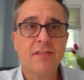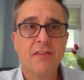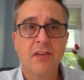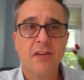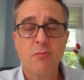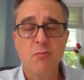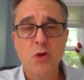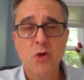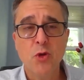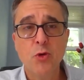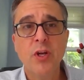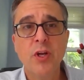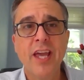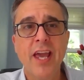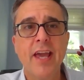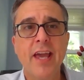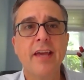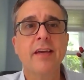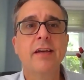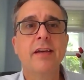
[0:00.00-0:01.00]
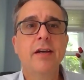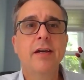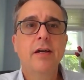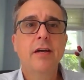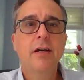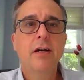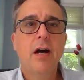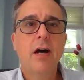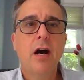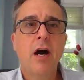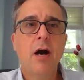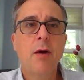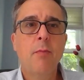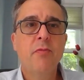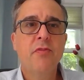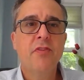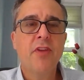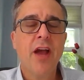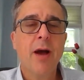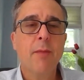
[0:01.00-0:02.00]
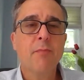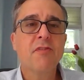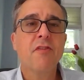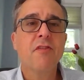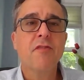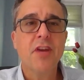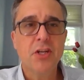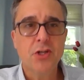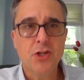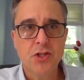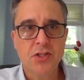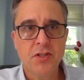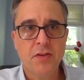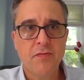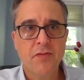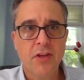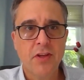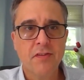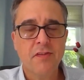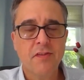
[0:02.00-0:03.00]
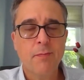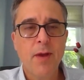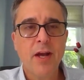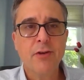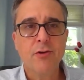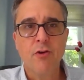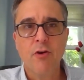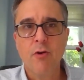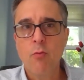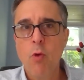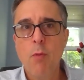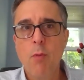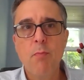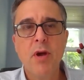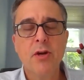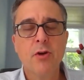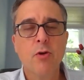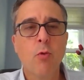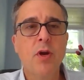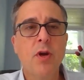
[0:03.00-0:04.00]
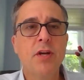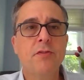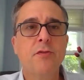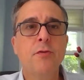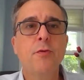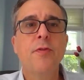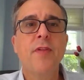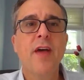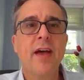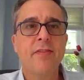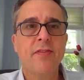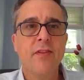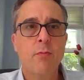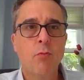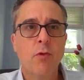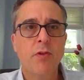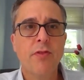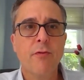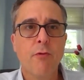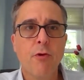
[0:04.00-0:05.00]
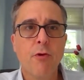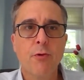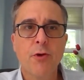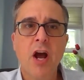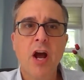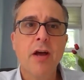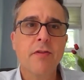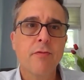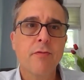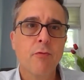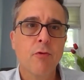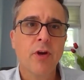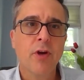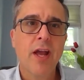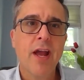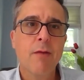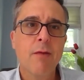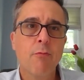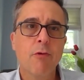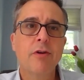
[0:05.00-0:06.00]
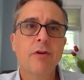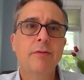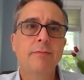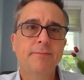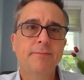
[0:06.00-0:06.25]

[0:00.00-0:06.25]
communicate the observations of the inspector. And what better way to do that than with their own eye through a camera?